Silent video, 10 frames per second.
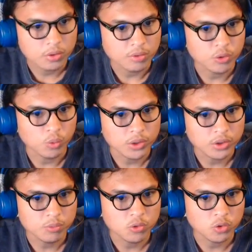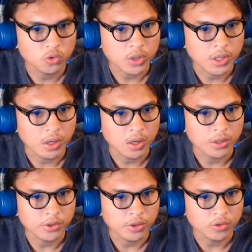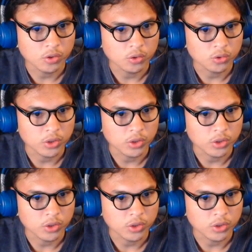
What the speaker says: if you want them to stay on, you need to go to